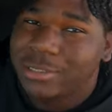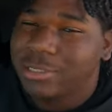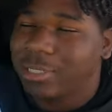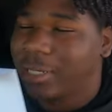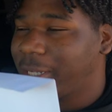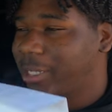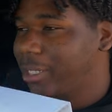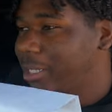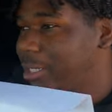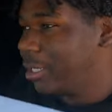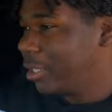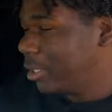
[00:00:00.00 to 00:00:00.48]

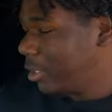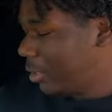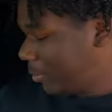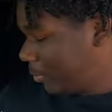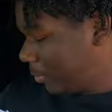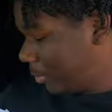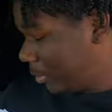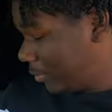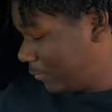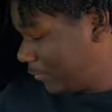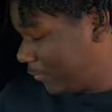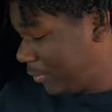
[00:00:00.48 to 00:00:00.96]
until I get
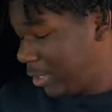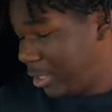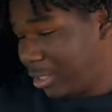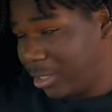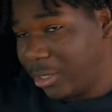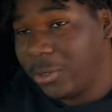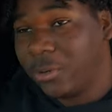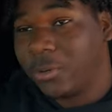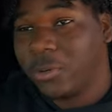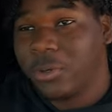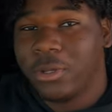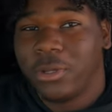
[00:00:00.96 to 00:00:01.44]
done with this
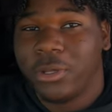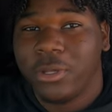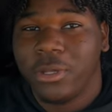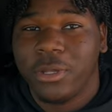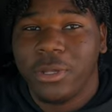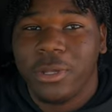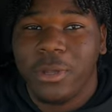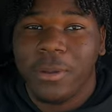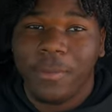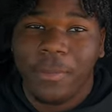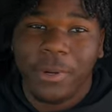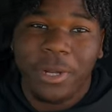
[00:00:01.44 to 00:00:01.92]
video.
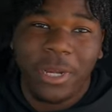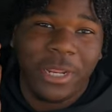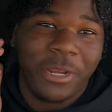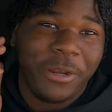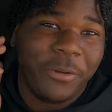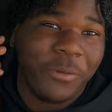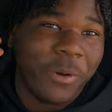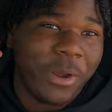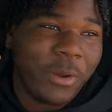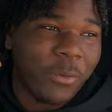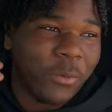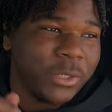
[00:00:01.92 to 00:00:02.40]
But
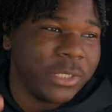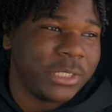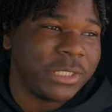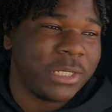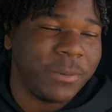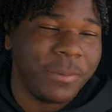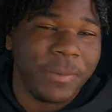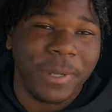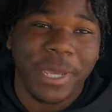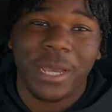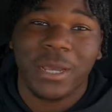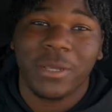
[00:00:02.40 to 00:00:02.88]
anyway, what's
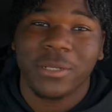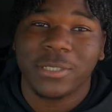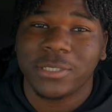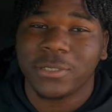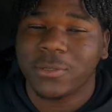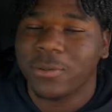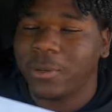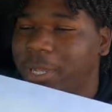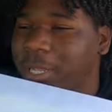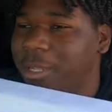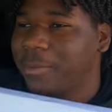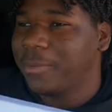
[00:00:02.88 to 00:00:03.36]
up, y'all?
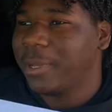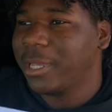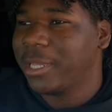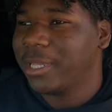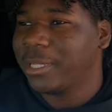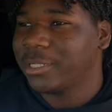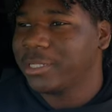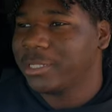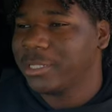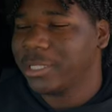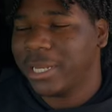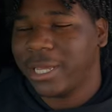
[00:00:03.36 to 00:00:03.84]
So, hey,
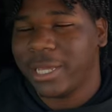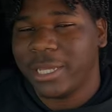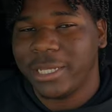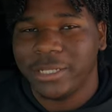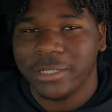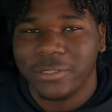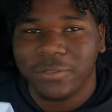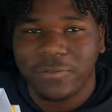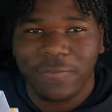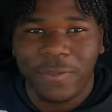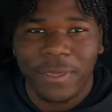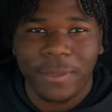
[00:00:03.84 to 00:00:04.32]
man. Today
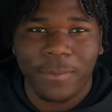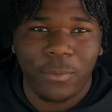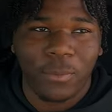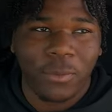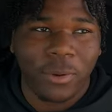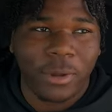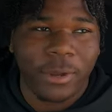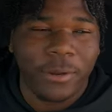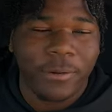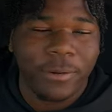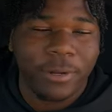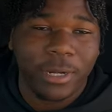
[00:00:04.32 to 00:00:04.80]
is
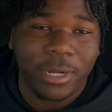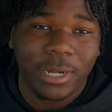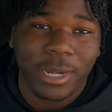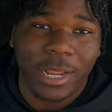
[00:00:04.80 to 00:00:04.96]
February the